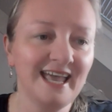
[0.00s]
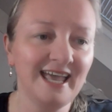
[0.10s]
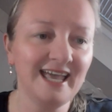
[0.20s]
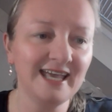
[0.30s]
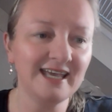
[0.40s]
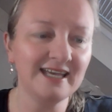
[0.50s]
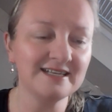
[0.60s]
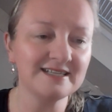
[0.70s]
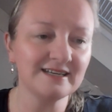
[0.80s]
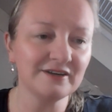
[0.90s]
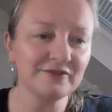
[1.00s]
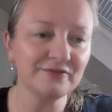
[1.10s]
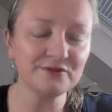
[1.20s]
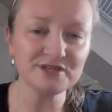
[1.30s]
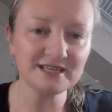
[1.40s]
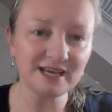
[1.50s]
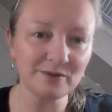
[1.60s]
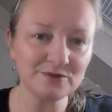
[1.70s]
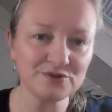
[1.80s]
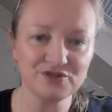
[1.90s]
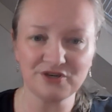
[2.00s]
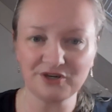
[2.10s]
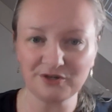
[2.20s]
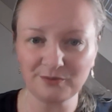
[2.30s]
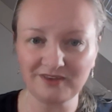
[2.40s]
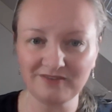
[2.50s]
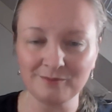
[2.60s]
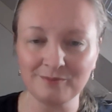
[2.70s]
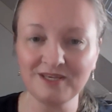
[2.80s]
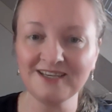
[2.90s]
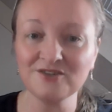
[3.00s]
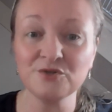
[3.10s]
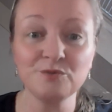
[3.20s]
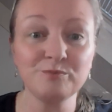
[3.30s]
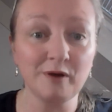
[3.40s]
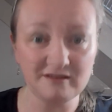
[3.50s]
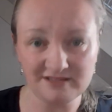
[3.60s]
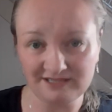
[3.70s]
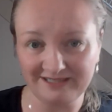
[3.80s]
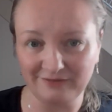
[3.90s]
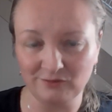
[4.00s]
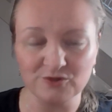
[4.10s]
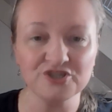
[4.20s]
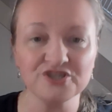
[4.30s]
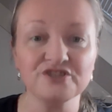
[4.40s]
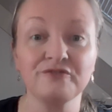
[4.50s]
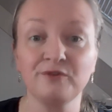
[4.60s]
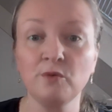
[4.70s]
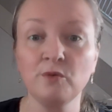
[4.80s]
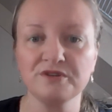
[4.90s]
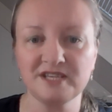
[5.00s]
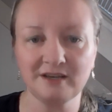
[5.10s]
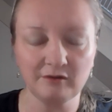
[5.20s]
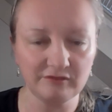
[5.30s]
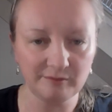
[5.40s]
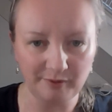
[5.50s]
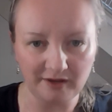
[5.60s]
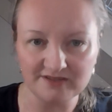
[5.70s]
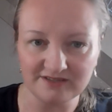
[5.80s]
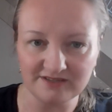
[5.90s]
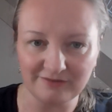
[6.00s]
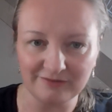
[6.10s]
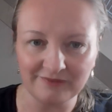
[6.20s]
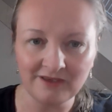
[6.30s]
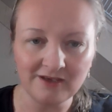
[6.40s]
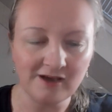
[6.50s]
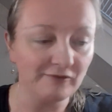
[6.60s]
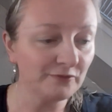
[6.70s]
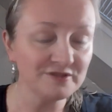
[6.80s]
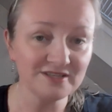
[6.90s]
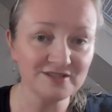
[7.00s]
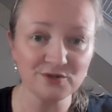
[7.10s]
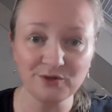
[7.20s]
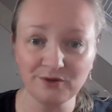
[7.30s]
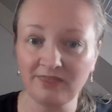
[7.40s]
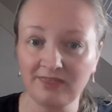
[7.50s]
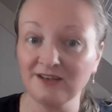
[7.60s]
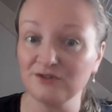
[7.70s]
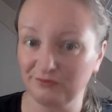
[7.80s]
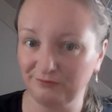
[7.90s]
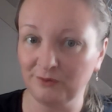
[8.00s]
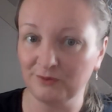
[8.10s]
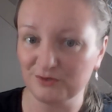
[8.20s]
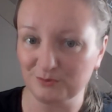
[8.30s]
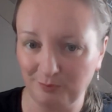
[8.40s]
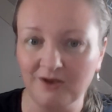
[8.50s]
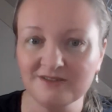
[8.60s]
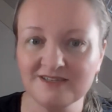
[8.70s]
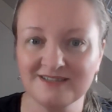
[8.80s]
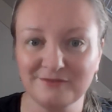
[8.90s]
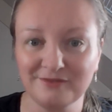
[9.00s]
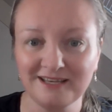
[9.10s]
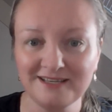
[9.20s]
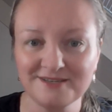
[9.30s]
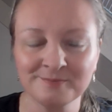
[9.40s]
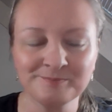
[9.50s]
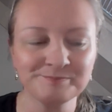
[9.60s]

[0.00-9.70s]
And first I want to start with being too positive or just focusing on the positive. Of course it's a good thing to focus on positive things,